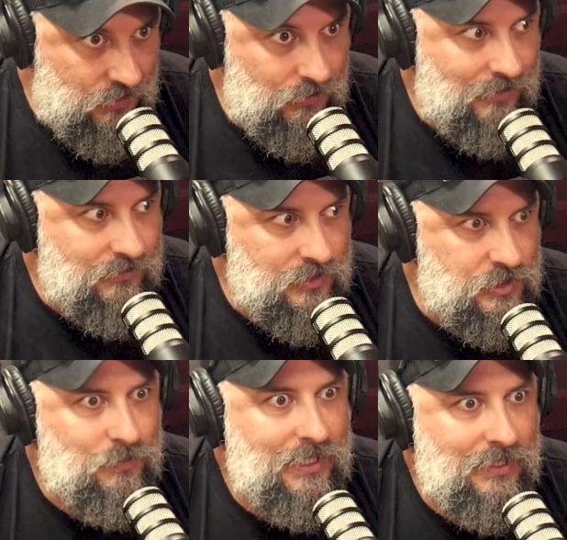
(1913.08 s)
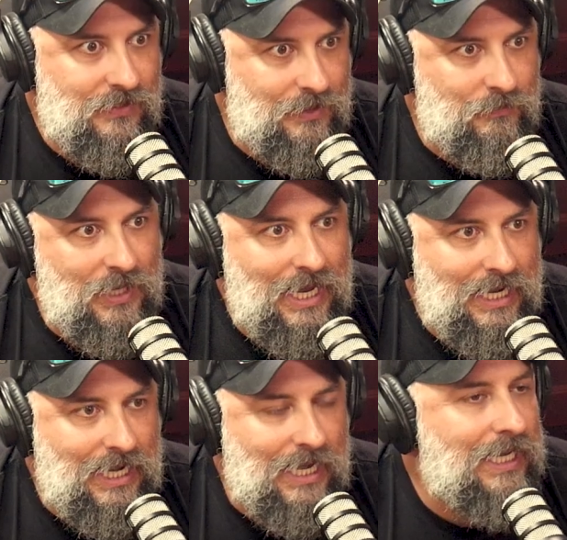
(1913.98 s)
you have to explain to them,
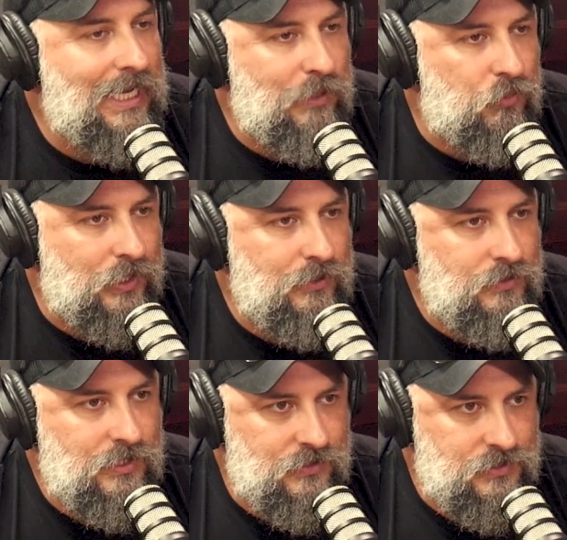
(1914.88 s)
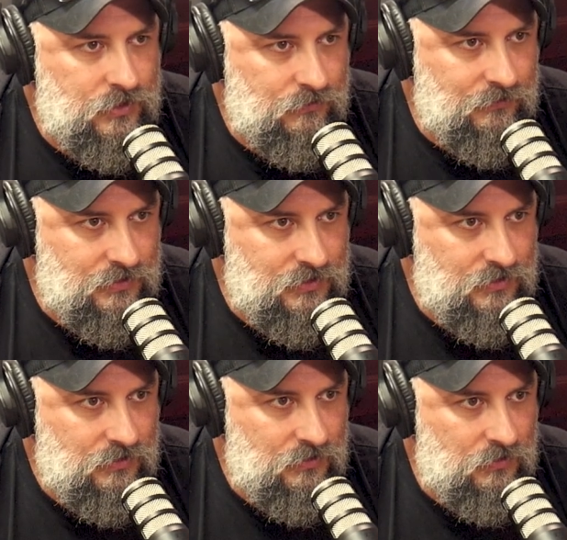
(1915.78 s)
hey, I can't bring you to the
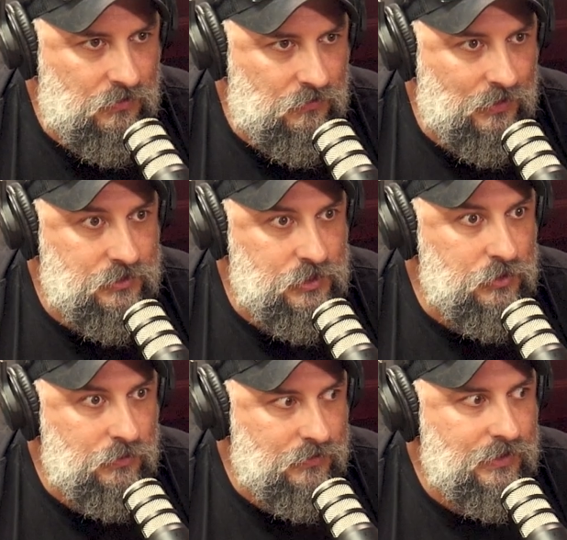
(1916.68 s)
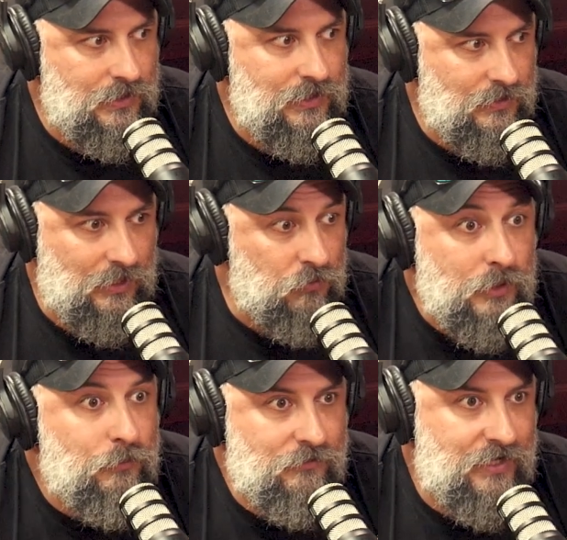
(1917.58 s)
surface, or else you will like
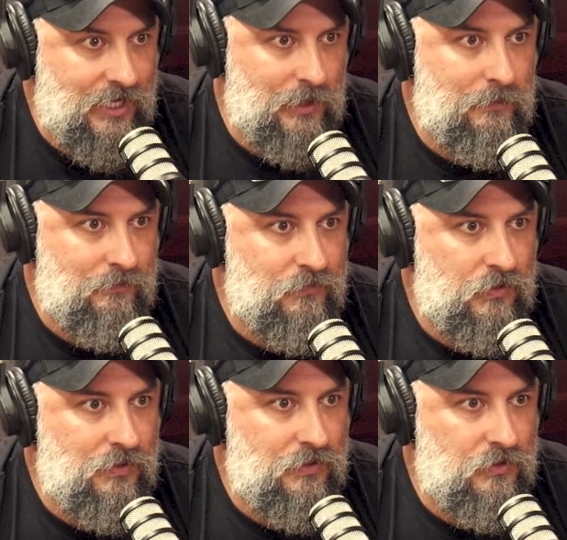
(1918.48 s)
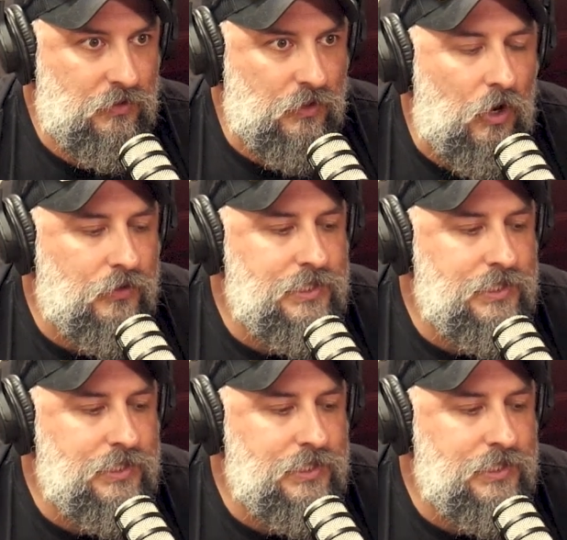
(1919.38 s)
liquefy. All